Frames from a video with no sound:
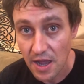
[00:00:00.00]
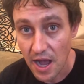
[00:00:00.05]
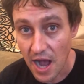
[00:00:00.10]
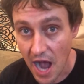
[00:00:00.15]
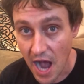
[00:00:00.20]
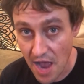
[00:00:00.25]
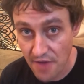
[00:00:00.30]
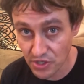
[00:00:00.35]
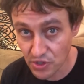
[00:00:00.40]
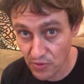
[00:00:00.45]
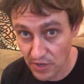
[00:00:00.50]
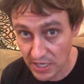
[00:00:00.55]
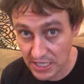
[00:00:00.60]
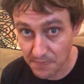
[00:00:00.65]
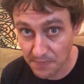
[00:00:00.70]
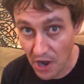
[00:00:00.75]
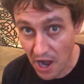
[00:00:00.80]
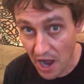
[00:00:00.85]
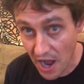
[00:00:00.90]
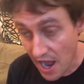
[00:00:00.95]
I was raised
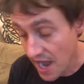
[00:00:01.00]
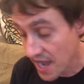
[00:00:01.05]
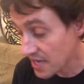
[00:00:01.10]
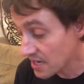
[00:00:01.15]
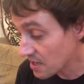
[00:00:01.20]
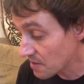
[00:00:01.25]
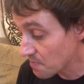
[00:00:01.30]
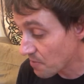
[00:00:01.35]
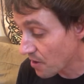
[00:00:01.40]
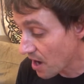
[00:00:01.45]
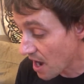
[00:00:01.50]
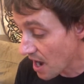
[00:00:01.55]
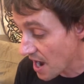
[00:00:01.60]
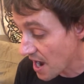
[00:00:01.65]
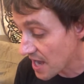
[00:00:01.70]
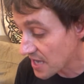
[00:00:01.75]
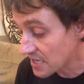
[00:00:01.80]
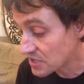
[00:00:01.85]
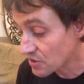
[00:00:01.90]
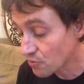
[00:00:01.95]
Baha'i, and in
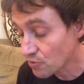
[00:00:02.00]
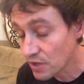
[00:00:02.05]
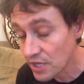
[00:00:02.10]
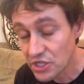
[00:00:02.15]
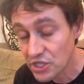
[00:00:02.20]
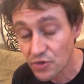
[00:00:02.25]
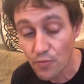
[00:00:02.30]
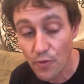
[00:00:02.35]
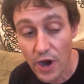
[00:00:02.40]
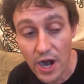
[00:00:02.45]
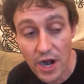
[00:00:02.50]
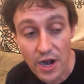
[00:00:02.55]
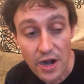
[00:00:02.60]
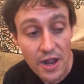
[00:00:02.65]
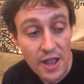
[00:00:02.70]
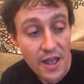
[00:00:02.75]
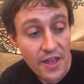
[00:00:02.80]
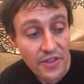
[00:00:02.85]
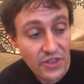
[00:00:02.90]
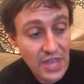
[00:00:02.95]
Baha'i, it's a religion where
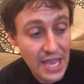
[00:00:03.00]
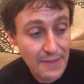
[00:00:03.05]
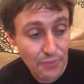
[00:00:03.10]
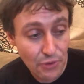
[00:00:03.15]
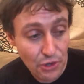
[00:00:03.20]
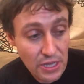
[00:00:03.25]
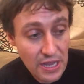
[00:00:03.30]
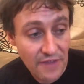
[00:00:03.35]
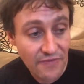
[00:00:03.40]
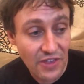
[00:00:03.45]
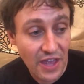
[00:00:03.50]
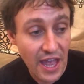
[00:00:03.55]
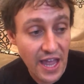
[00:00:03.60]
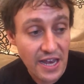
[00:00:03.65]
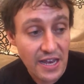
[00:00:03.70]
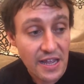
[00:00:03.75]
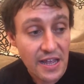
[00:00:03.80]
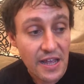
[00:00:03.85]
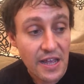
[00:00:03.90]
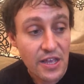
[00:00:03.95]
they believe that
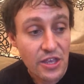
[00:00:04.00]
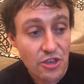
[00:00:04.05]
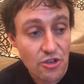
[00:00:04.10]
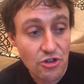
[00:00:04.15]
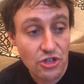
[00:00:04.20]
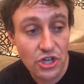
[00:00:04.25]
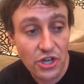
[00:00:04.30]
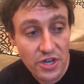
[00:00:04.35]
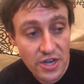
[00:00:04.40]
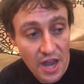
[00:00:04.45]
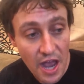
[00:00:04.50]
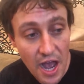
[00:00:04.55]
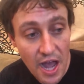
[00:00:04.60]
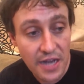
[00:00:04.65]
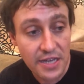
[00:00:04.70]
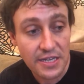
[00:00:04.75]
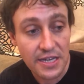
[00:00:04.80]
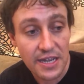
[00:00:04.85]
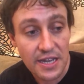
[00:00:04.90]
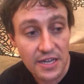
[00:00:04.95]
you should
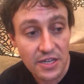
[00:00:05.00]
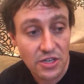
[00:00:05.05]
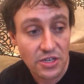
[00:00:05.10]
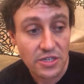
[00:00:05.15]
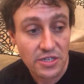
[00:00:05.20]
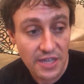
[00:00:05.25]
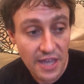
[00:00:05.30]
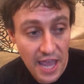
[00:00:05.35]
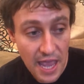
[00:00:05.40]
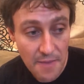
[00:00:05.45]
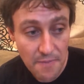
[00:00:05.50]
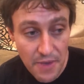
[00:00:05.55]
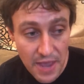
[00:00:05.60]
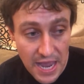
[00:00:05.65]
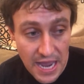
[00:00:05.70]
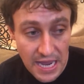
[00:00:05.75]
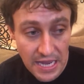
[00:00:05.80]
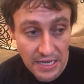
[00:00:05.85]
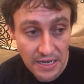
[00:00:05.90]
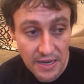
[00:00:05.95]
not
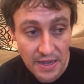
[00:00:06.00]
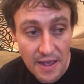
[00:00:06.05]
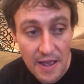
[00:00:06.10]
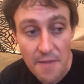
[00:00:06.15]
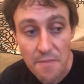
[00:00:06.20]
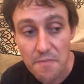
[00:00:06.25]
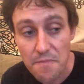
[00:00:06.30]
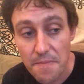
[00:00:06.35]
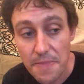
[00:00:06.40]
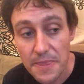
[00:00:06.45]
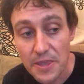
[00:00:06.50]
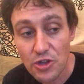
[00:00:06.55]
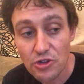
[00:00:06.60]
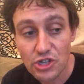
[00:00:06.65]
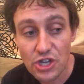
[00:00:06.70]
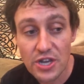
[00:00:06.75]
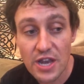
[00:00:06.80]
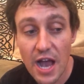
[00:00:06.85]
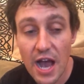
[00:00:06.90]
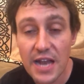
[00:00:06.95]
campaign. You
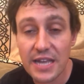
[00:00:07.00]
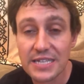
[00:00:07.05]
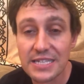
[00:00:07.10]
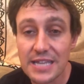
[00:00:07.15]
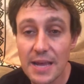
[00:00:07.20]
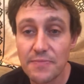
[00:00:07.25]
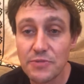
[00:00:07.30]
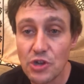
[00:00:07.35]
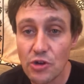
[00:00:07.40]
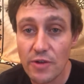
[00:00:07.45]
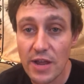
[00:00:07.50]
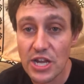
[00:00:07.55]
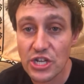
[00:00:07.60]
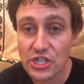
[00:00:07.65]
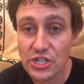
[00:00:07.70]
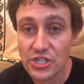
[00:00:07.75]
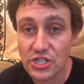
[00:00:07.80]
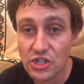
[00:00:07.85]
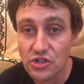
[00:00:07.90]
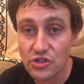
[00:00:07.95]
should not accept donations.